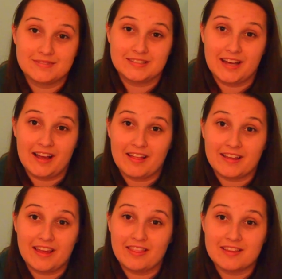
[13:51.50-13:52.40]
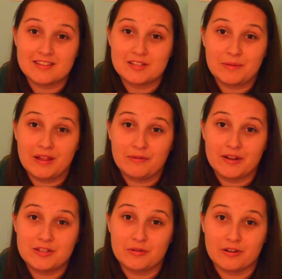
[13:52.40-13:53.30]
Yeah, again, this is probably
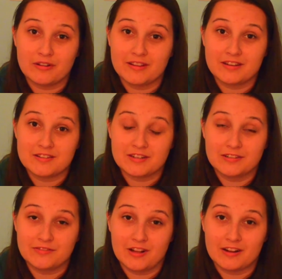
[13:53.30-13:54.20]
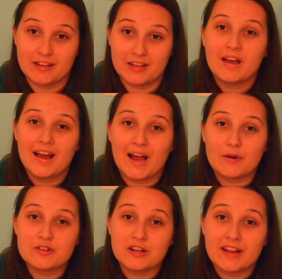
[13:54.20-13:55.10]
way too early to start vlogging. I'm
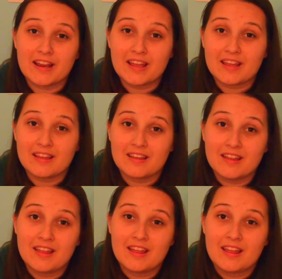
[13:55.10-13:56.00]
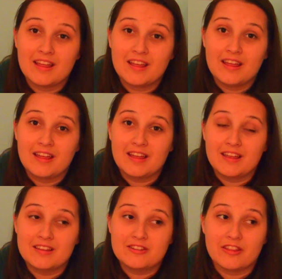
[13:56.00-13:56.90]
gonna start getting
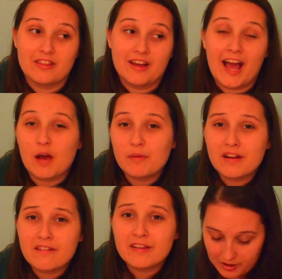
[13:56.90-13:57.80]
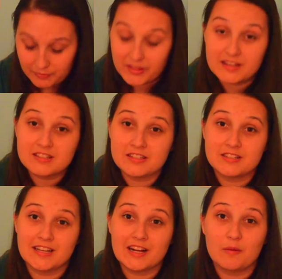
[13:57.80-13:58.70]
into the habit of it. Thanks to
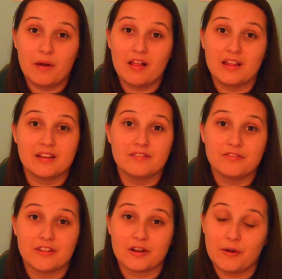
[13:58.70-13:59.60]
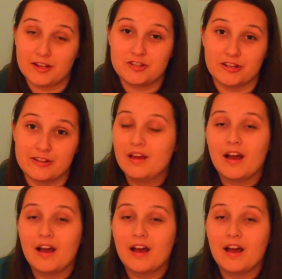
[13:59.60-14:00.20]
Sarah Bellin for the questions.